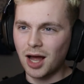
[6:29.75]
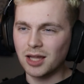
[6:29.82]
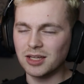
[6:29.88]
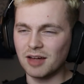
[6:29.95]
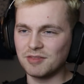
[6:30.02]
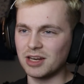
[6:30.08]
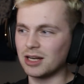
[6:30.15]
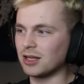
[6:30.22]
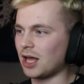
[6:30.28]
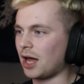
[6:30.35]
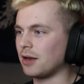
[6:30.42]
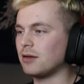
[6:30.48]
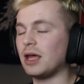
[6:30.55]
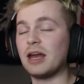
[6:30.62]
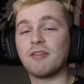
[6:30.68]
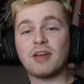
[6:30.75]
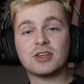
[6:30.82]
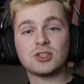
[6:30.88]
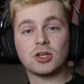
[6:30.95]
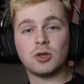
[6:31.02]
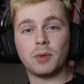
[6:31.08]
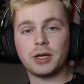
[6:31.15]
I loved it a lot. And if
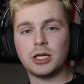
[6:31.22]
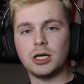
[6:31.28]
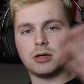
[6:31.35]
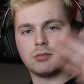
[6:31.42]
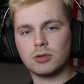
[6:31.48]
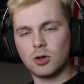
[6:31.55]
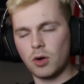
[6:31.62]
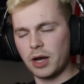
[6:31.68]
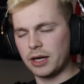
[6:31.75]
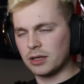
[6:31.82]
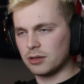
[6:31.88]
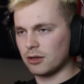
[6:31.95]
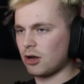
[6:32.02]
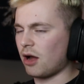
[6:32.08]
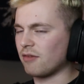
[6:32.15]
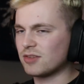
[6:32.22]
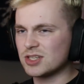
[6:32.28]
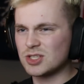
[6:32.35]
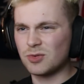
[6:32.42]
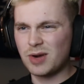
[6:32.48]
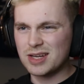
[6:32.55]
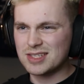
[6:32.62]
that's all you wanna hear, go ahead and click off,
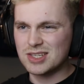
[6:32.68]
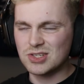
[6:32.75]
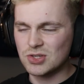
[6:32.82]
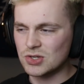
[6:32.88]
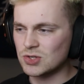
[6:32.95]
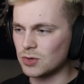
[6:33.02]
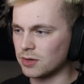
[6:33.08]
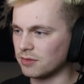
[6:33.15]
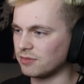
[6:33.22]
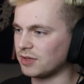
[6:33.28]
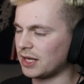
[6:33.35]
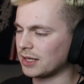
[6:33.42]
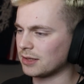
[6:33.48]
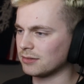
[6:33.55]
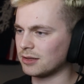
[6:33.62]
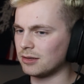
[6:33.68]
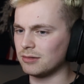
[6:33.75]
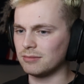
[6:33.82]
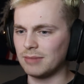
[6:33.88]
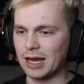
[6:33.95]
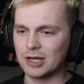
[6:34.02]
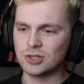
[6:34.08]
because the rest is just sort of like
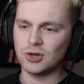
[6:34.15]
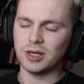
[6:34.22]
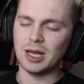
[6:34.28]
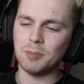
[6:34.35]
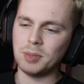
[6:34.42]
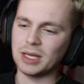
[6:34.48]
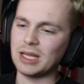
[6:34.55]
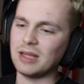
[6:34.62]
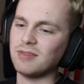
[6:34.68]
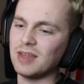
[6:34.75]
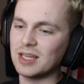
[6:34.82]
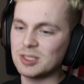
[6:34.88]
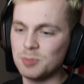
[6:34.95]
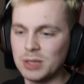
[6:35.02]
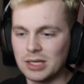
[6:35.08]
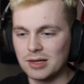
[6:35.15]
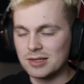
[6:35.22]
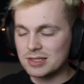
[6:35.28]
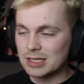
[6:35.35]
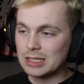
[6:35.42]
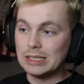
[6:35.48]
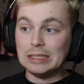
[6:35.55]
little extra nitpicky things
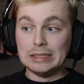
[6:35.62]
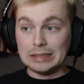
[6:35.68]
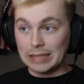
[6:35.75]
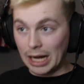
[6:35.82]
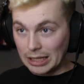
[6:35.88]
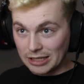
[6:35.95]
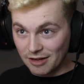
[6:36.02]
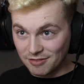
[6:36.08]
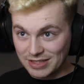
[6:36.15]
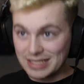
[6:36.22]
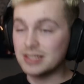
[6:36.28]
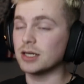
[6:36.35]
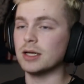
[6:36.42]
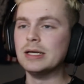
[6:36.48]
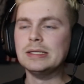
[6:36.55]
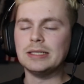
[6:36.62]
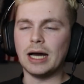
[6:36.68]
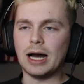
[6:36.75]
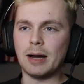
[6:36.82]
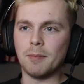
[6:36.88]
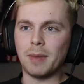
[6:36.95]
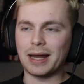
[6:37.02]
because I love Lisa.
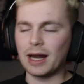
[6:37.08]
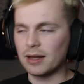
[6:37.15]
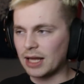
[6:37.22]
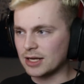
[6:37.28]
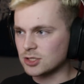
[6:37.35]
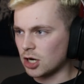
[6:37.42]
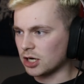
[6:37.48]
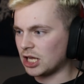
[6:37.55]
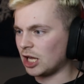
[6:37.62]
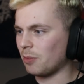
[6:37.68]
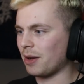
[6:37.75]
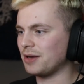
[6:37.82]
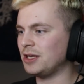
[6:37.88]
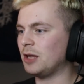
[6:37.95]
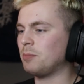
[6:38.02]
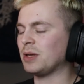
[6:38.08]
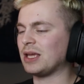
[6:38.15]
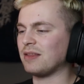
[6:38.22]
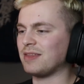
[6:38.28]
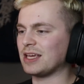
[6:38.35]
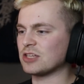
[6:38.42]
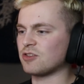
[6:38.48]
And I like talking about
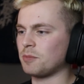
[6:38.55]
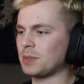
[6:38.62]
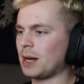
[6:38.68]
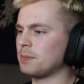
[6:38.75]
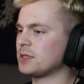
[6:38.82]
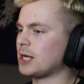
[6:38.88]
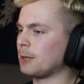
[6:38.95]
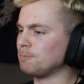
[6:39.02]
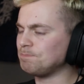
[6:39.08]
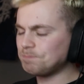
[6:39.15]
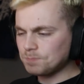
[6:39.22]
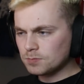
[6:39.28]
nitpicky things from time to time.